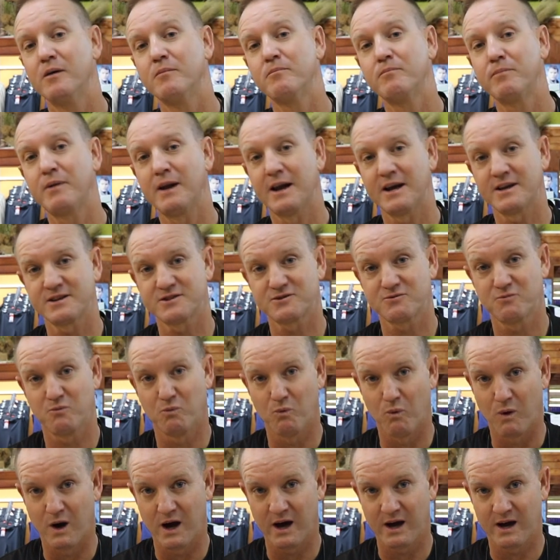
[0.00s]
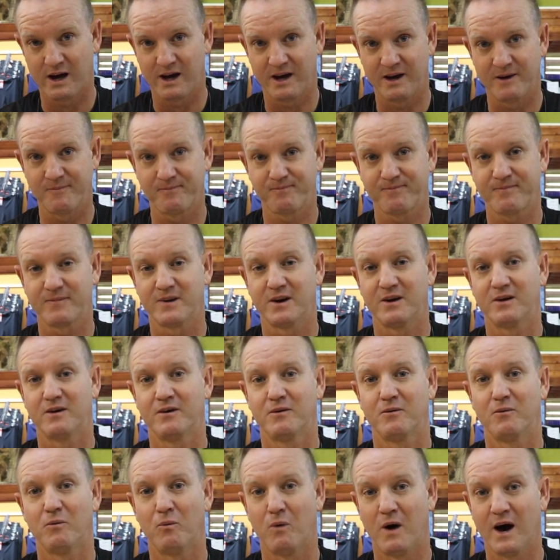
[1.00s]
plus
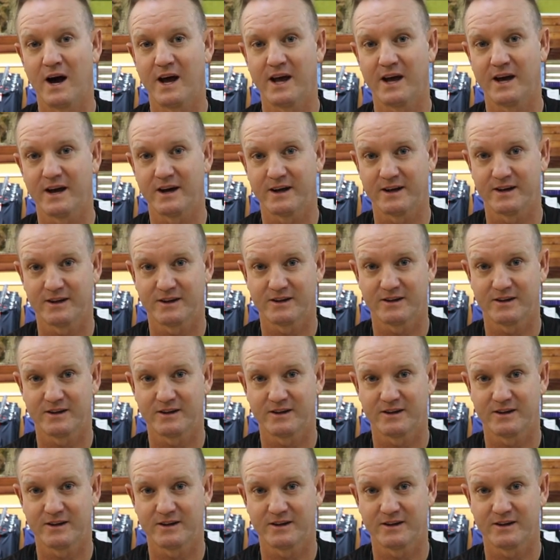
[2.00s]
wire.